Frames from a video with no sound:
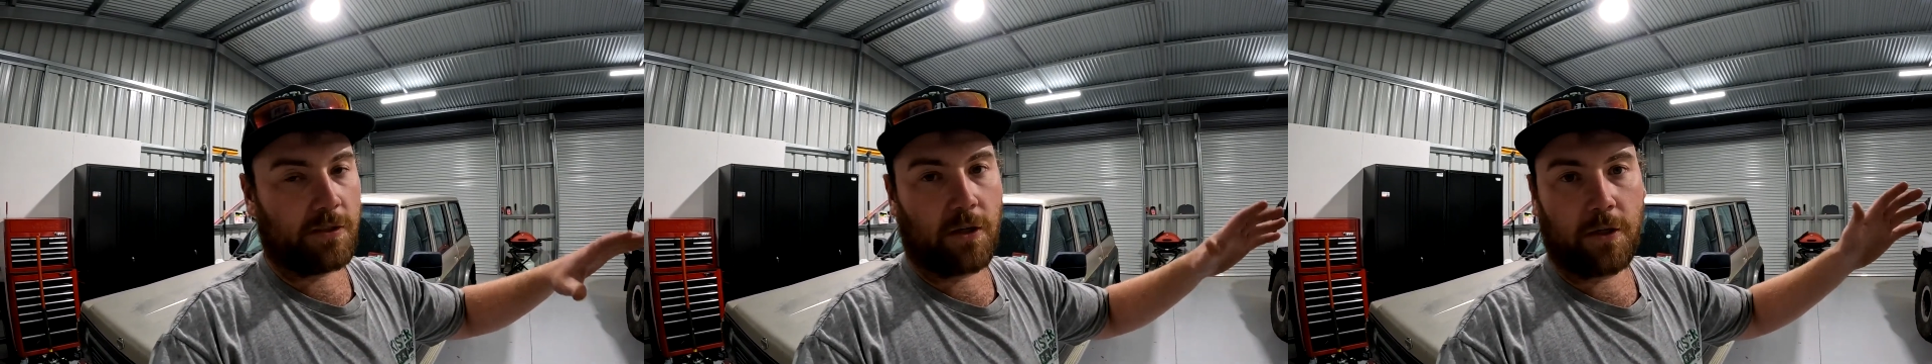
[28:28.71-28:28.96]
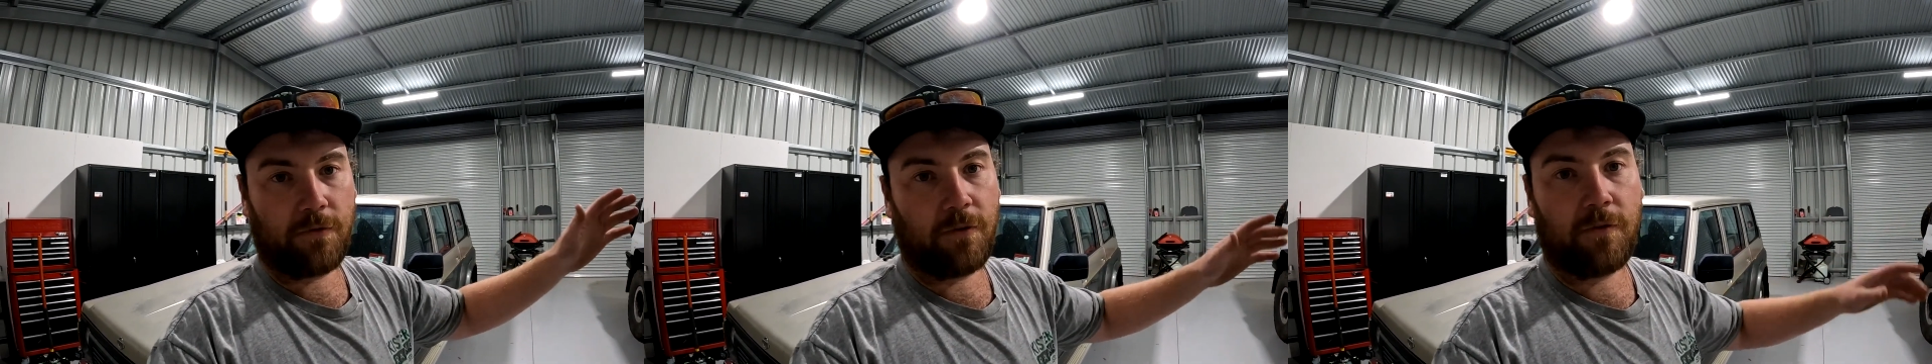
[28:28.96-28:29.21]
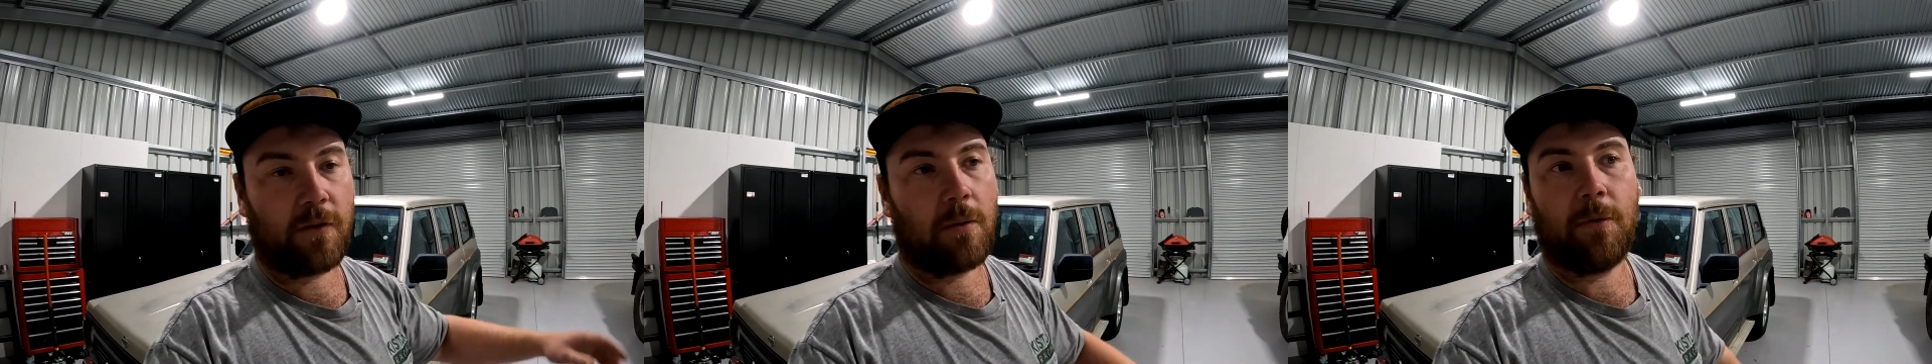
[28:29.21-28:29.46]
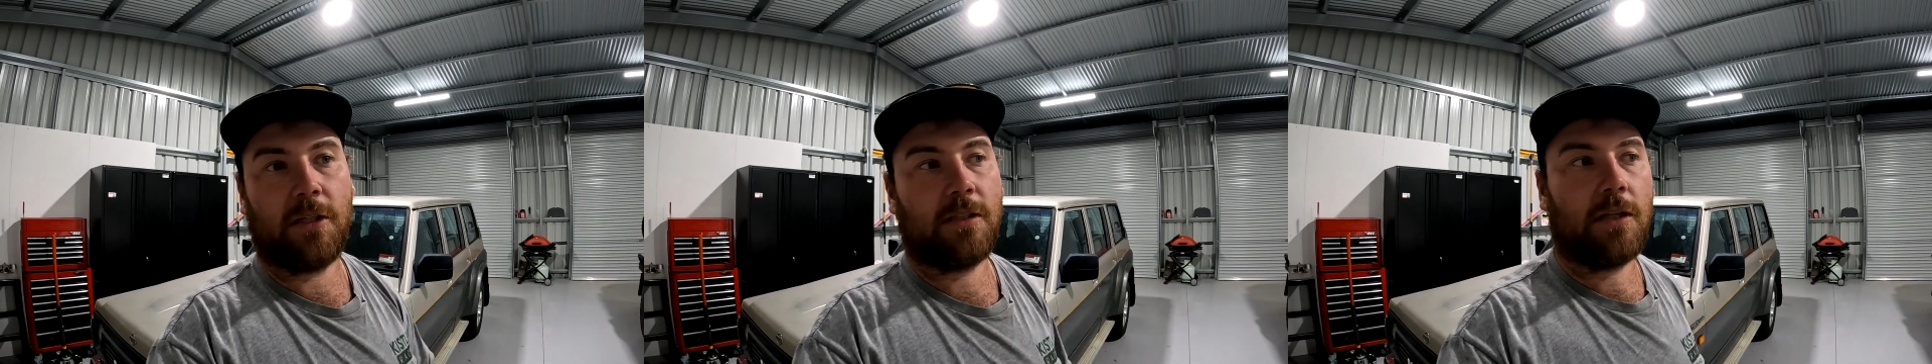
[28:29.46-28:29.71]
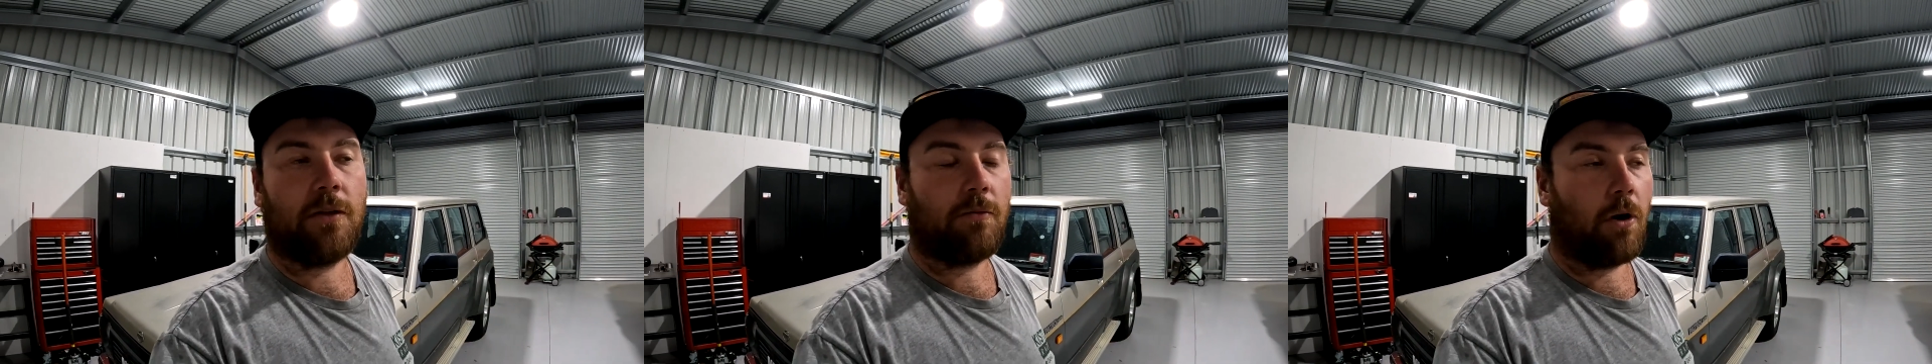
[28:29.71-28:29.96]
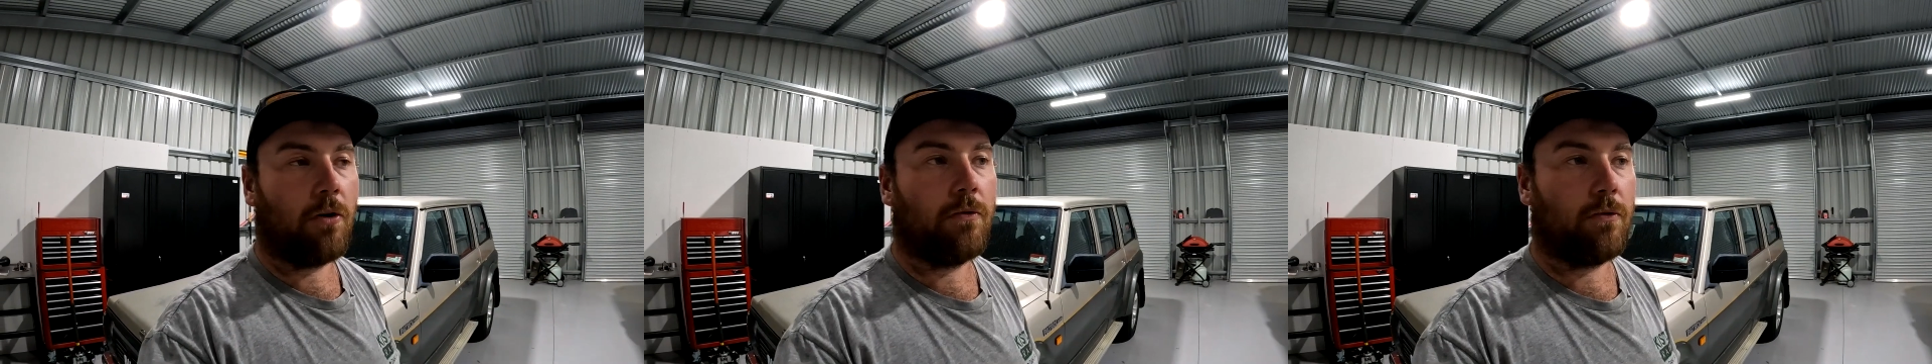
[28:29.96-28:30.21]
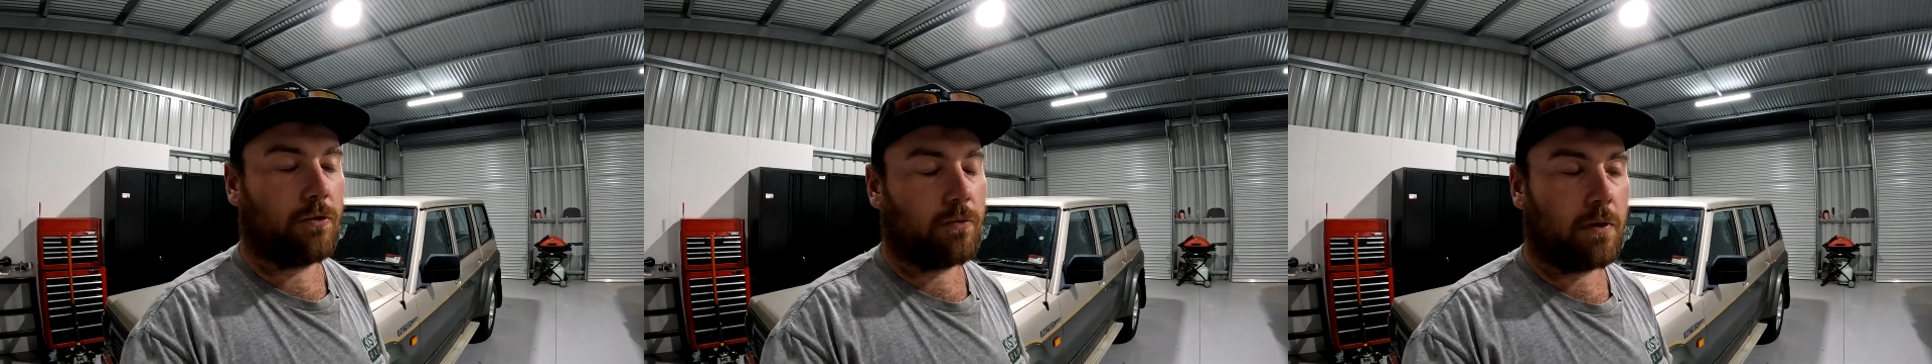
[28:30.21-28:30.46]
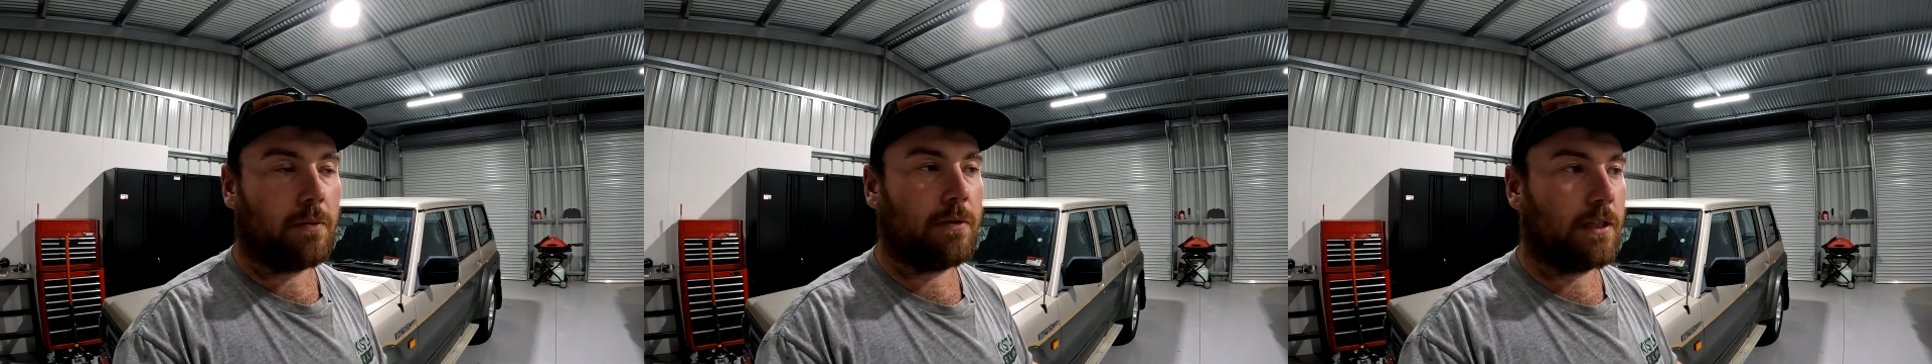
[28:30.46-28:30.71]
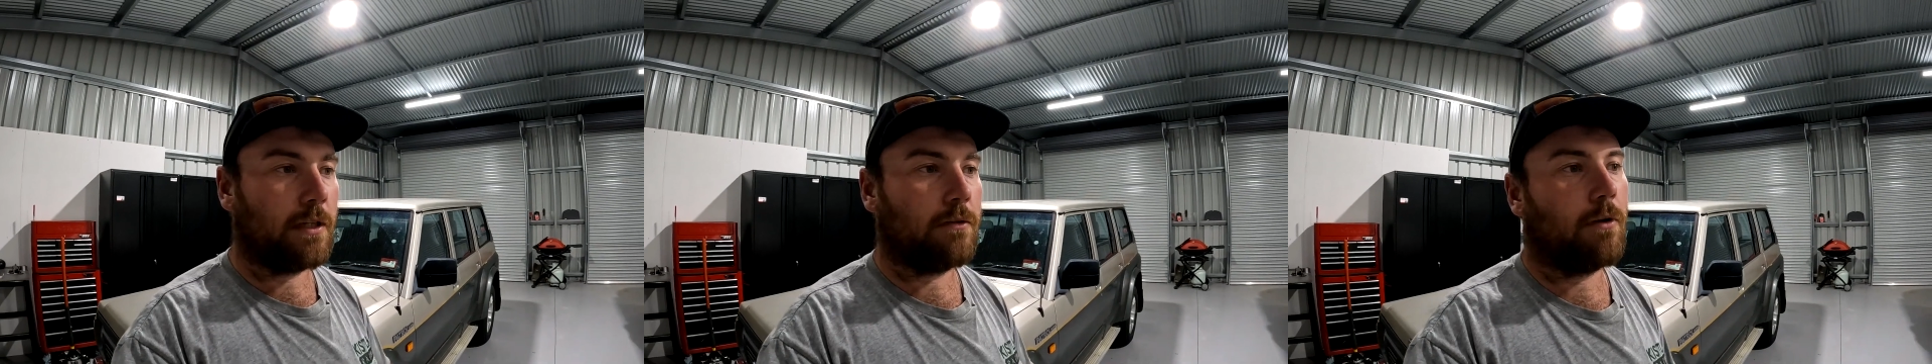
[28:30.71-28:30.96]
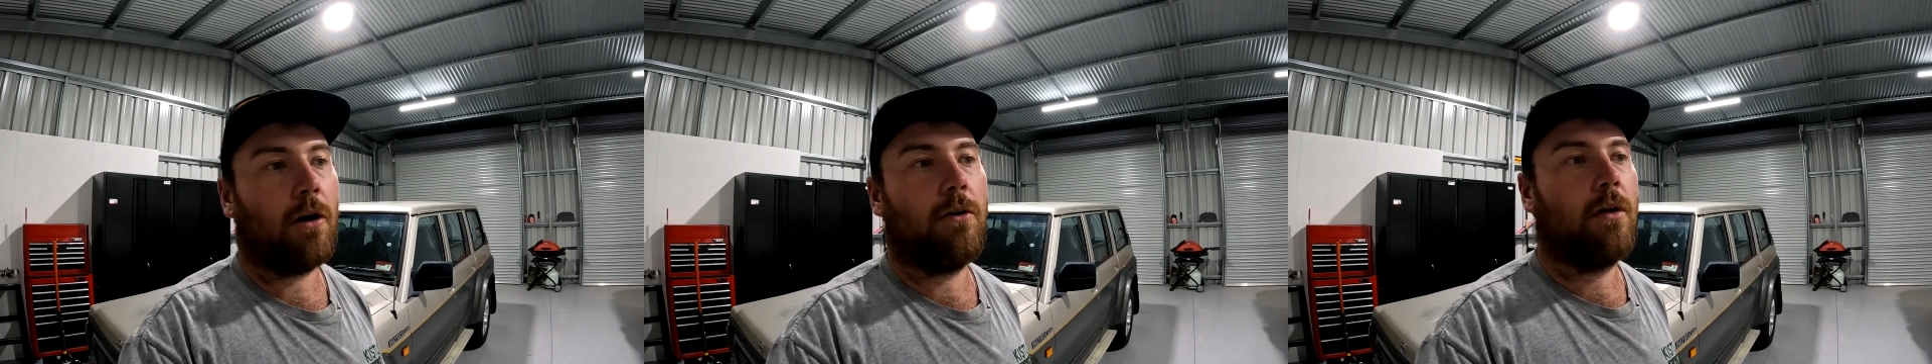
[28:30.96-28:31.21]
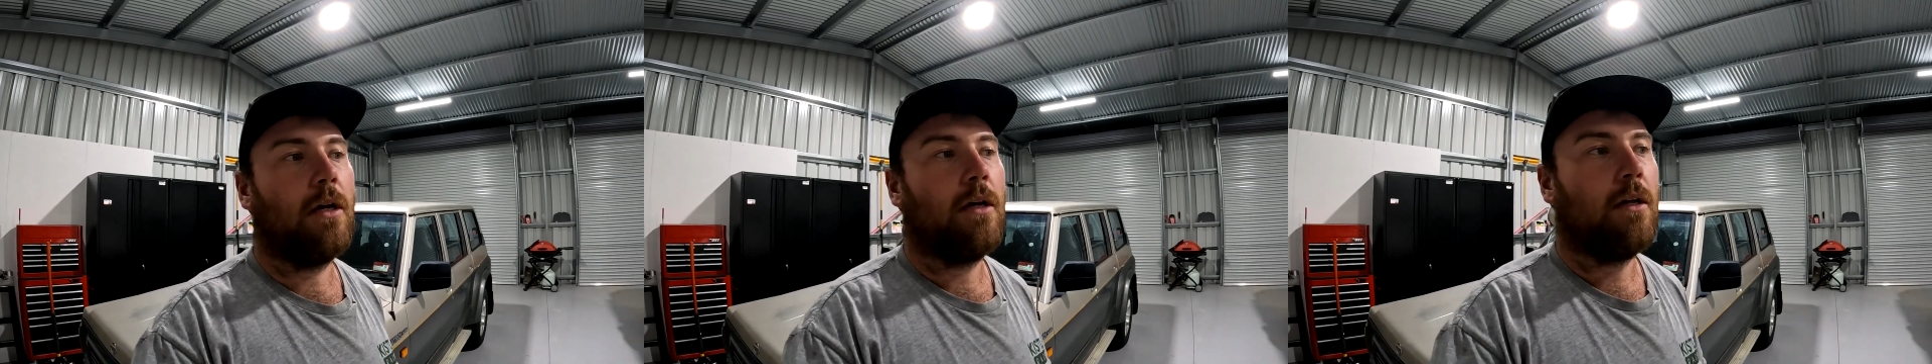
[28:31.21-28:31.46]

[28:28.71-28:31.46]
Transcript: it's only 15 minutes down the road or 20 minutes down the road.